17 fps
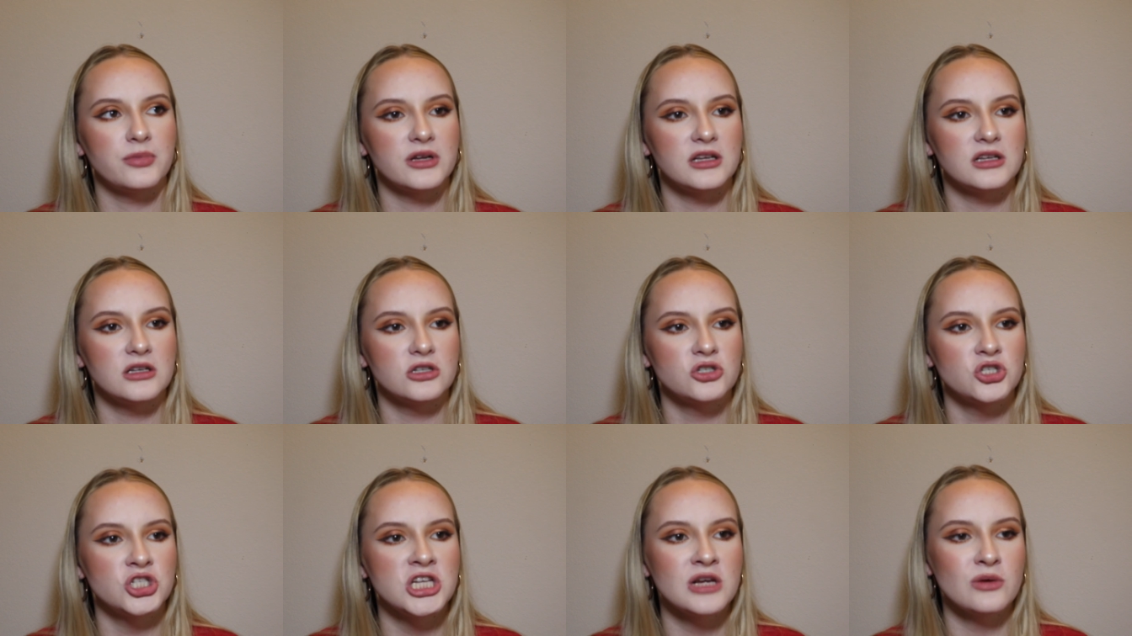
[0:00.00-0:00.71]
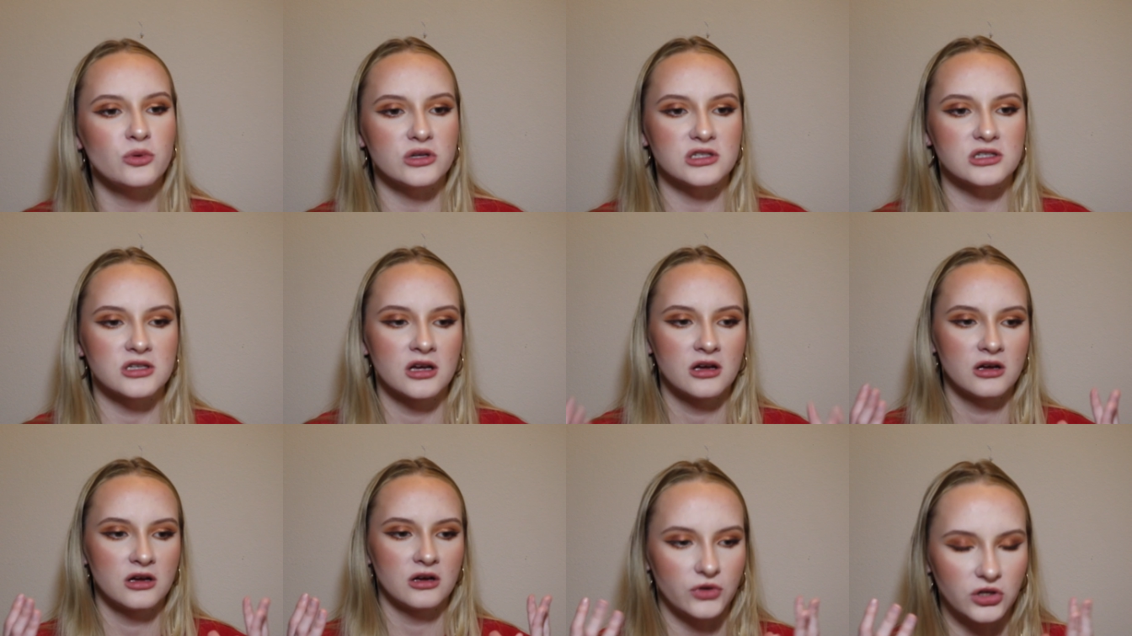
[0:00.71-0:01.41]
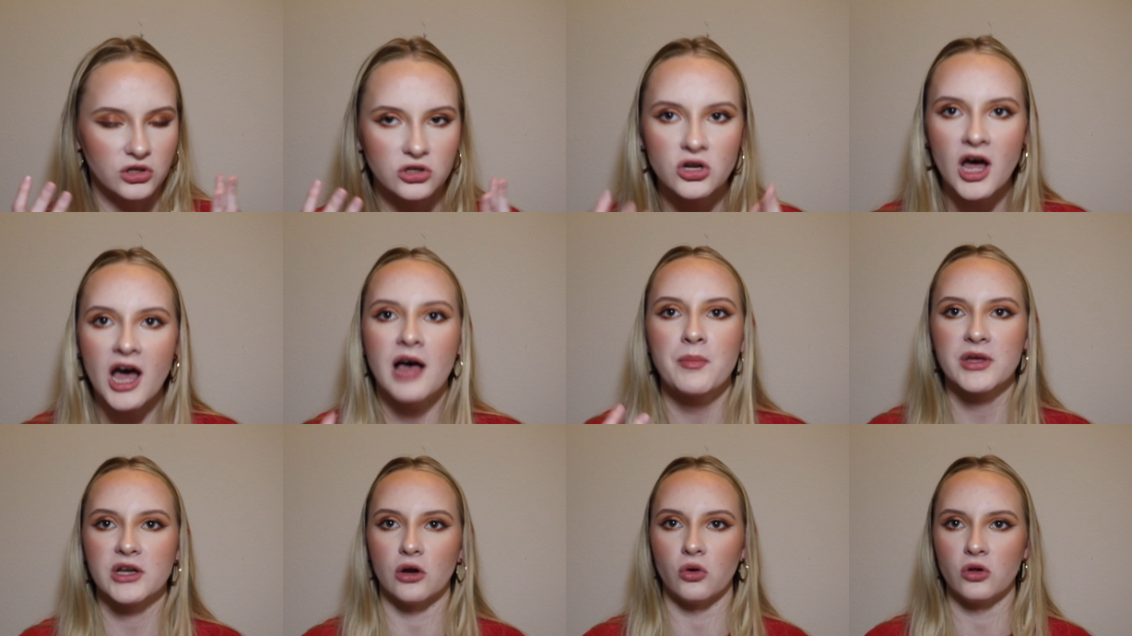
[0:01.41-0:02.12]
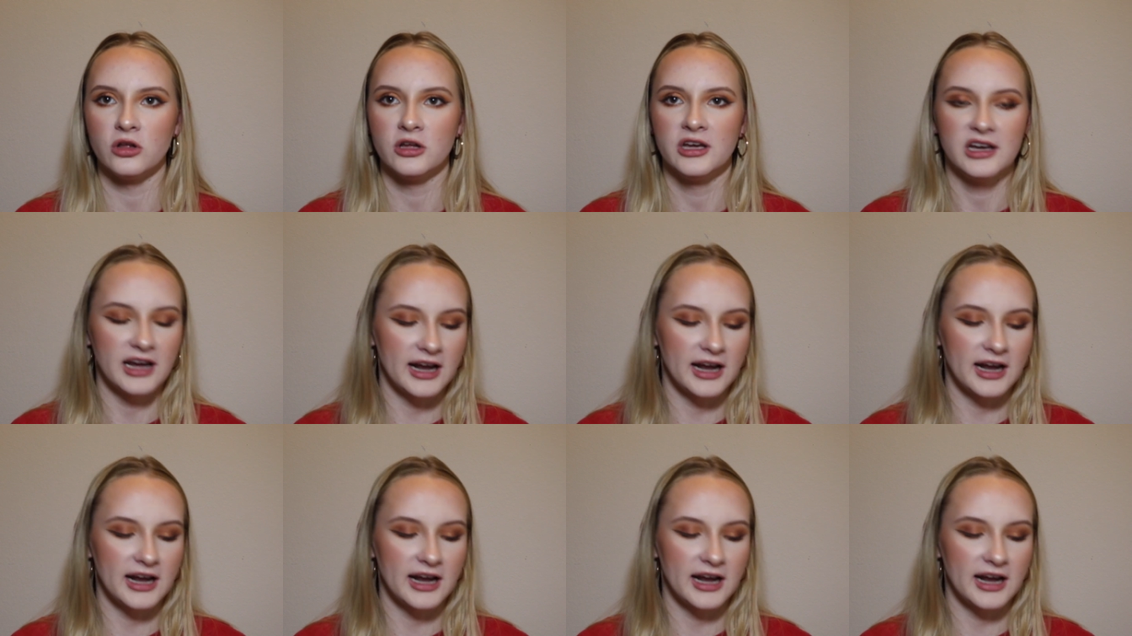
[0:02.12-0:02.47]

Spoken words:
But she was phenomenal.